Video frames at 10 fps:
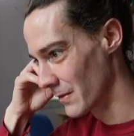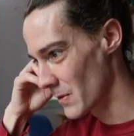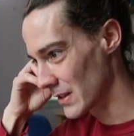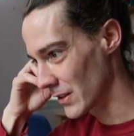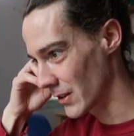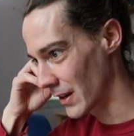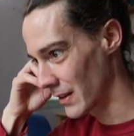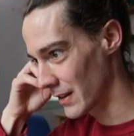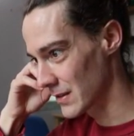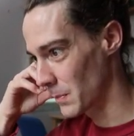It's okay,
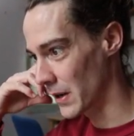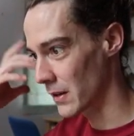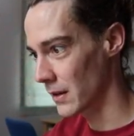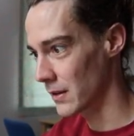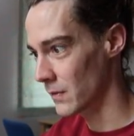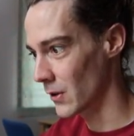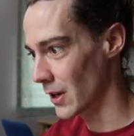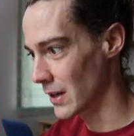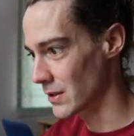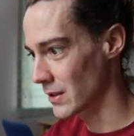that's part of the
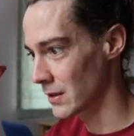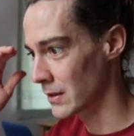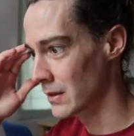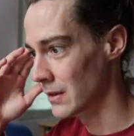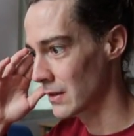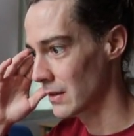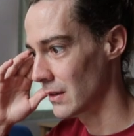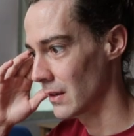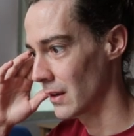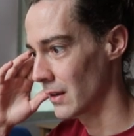invocation.
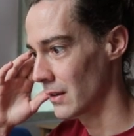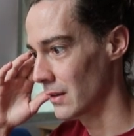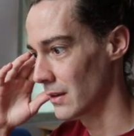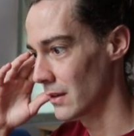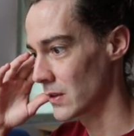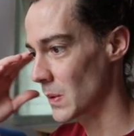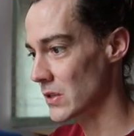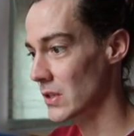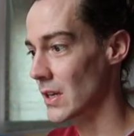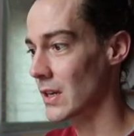
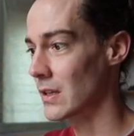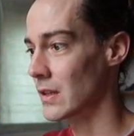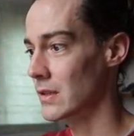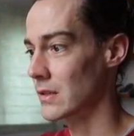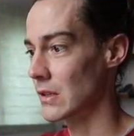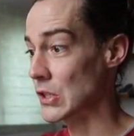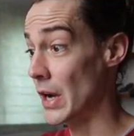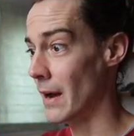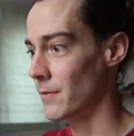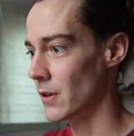Especially taking this as a
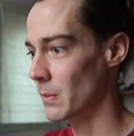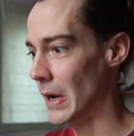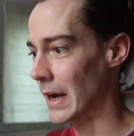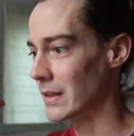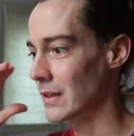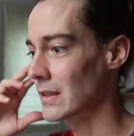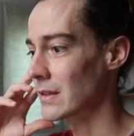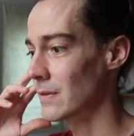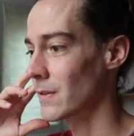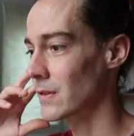draft or a practice,
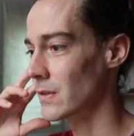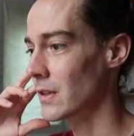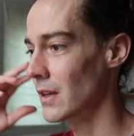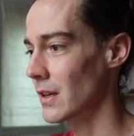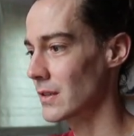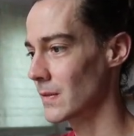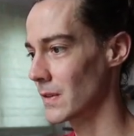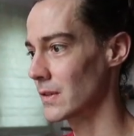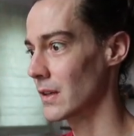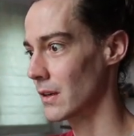it feels really nice. It
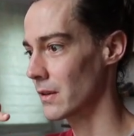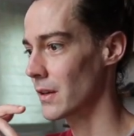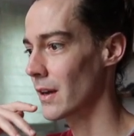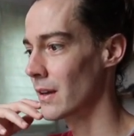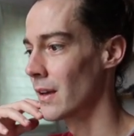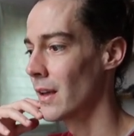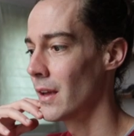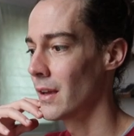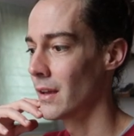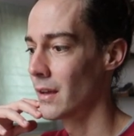feels like, oh yeah.
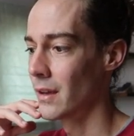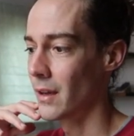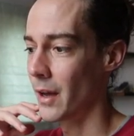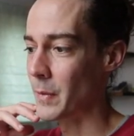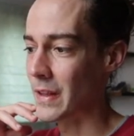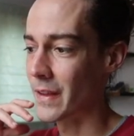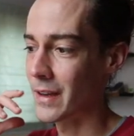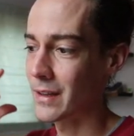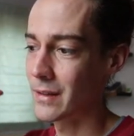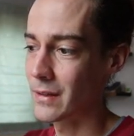I mean,
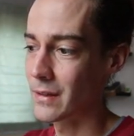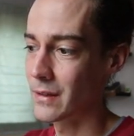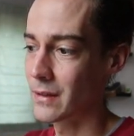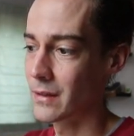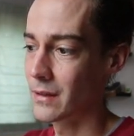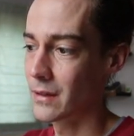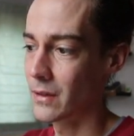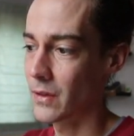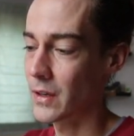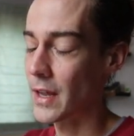like,
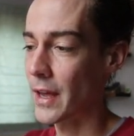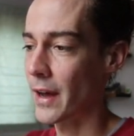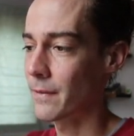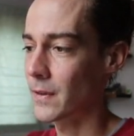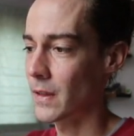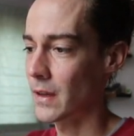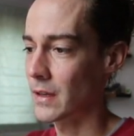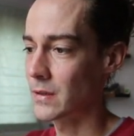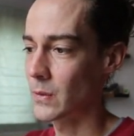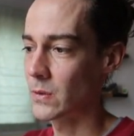the day after
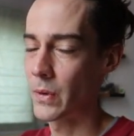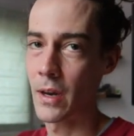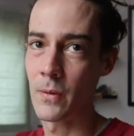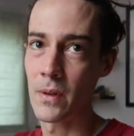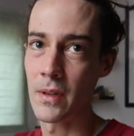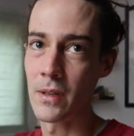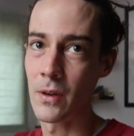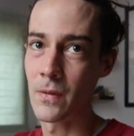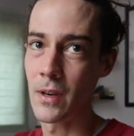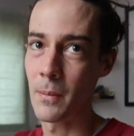this was when I really
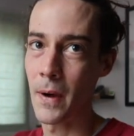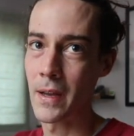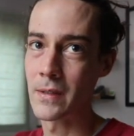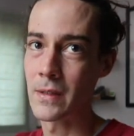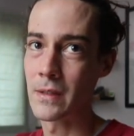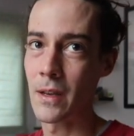dove into Pisces.